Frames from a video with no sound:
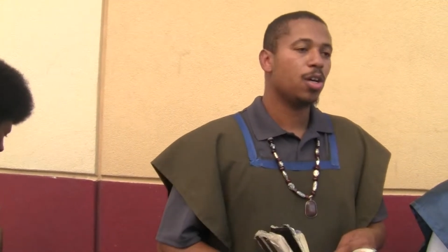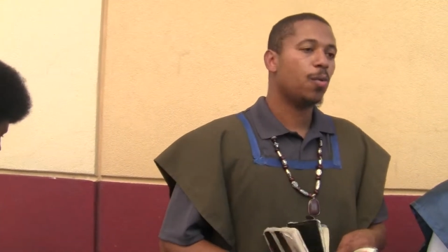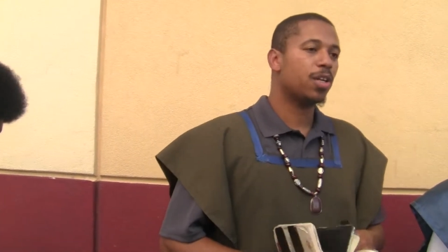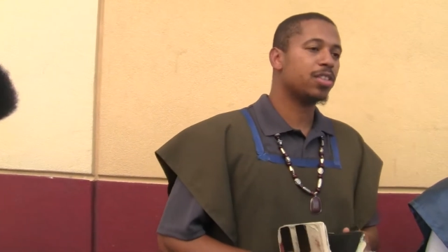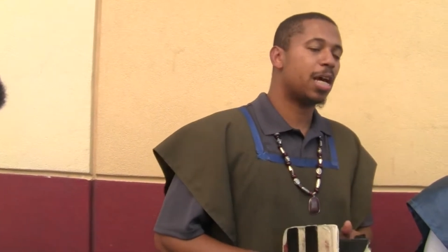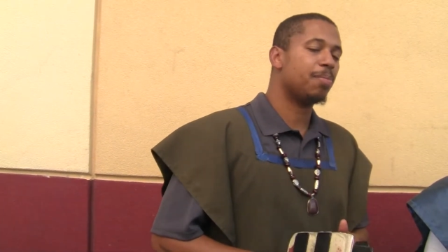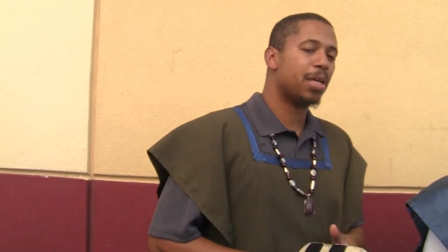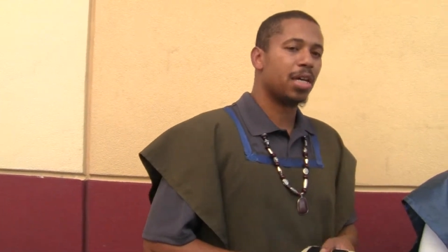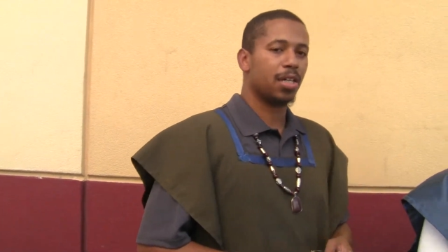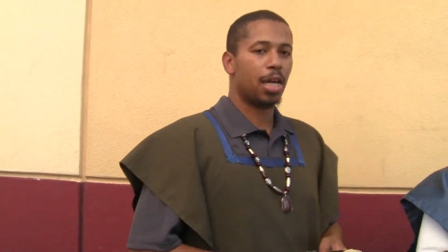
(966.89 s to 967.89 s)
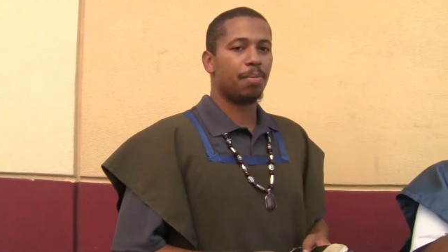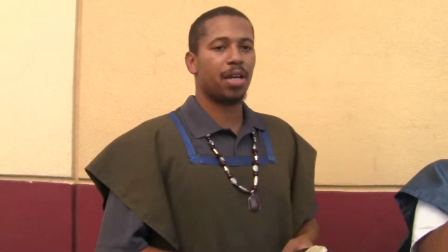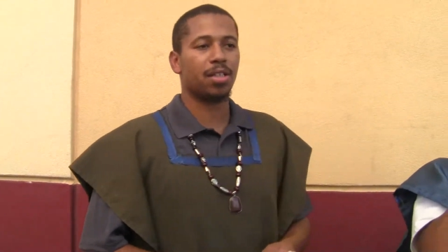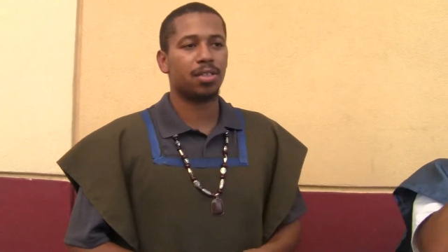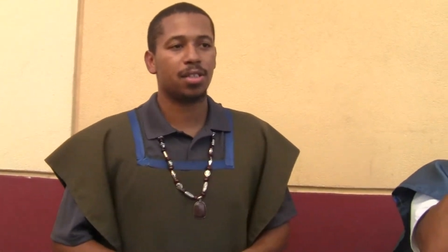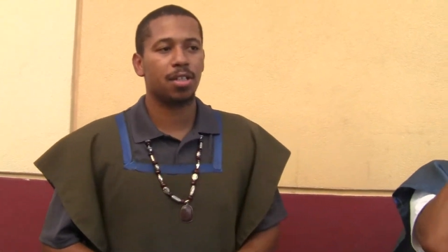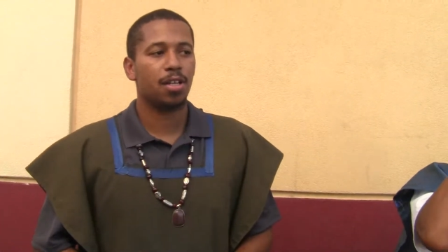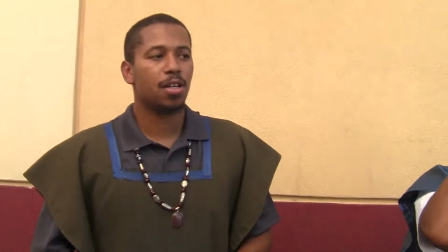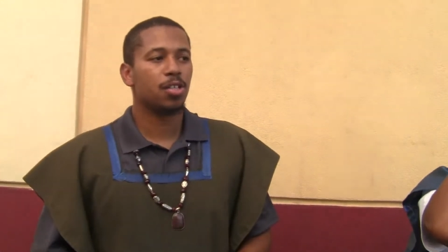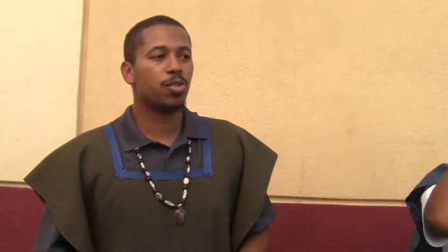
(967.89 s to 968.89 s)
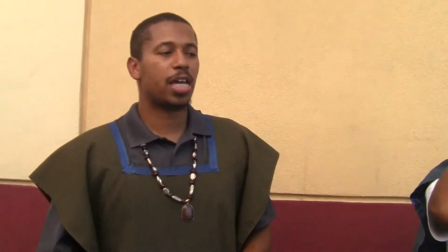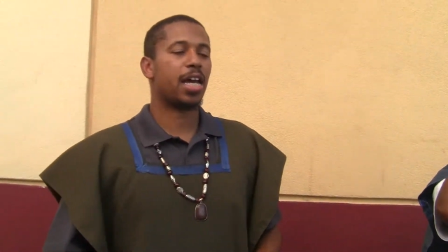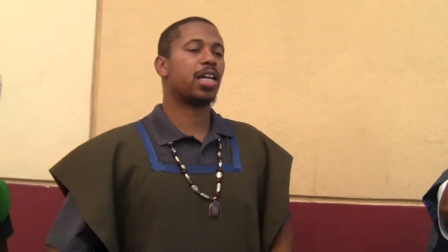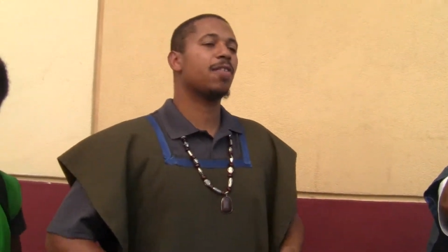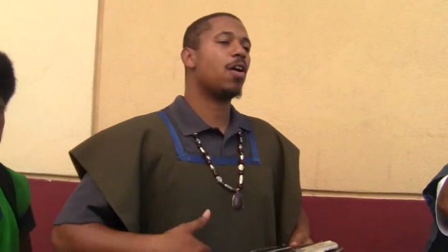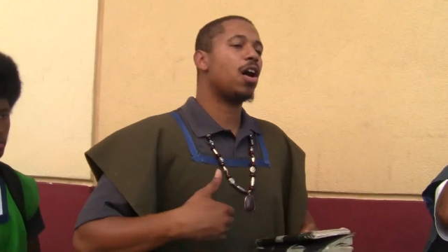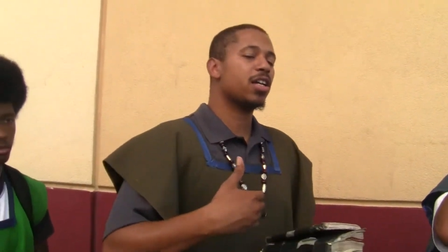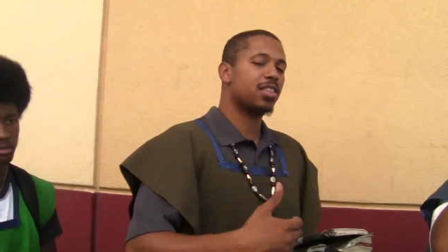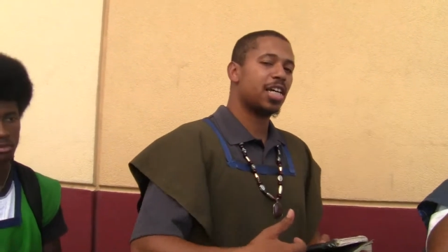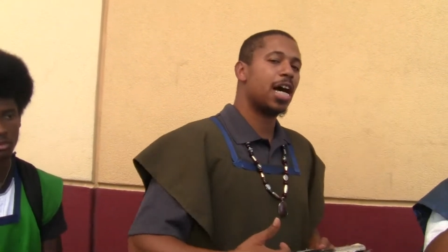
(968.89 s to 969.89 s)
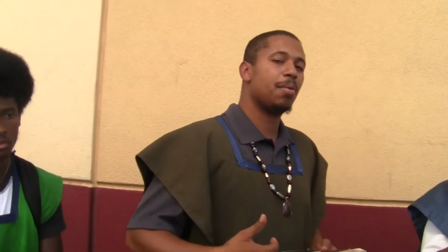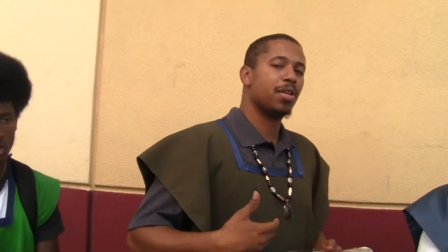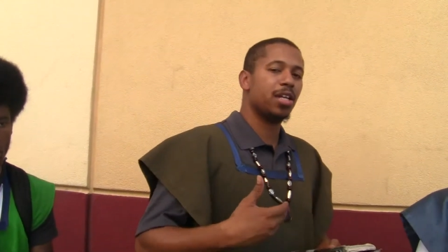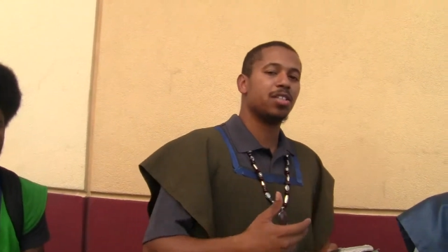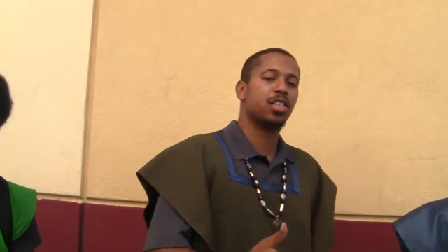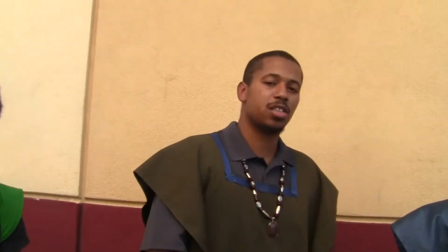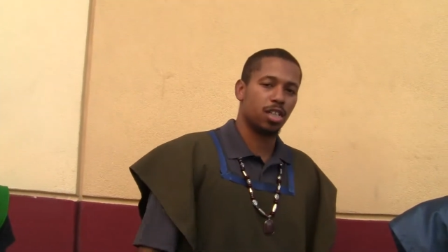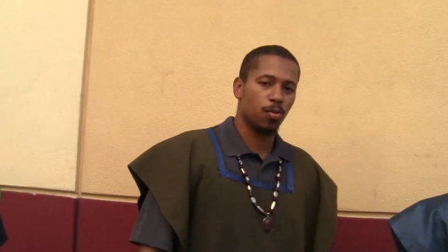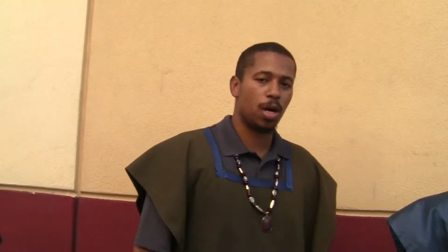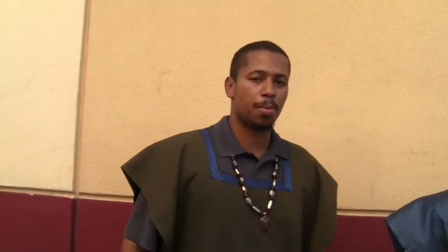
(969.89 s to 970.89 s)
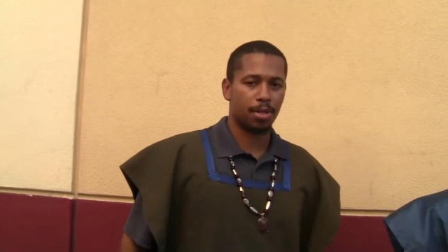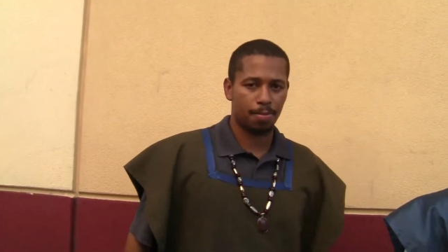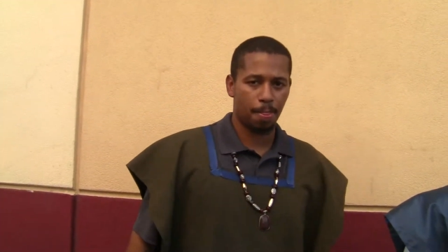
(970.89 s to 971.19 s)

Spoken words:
What does that mean? That means you can't give all your time and energy to your woman.